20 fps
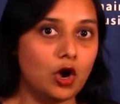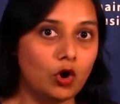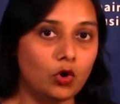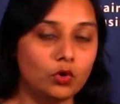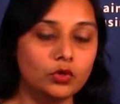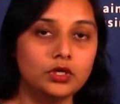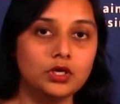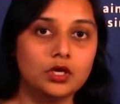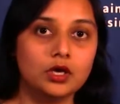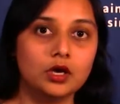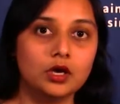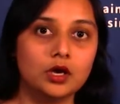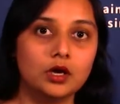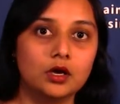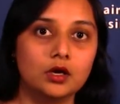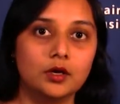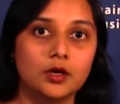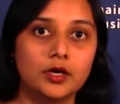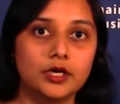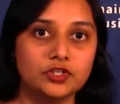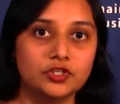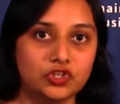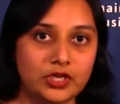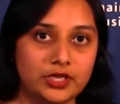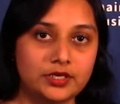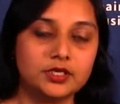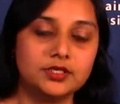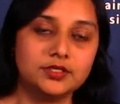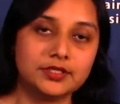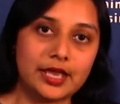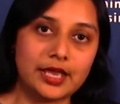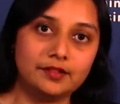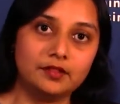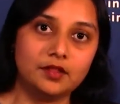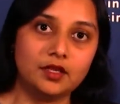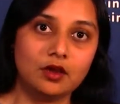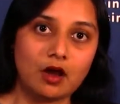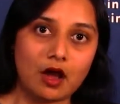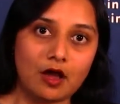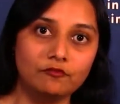own agendas at
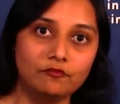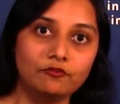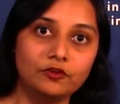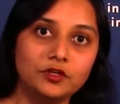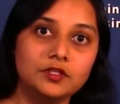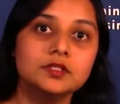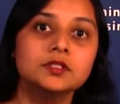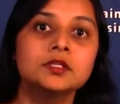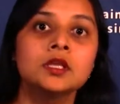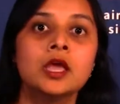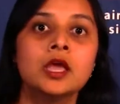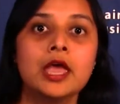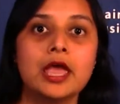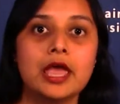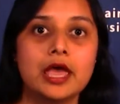the conference,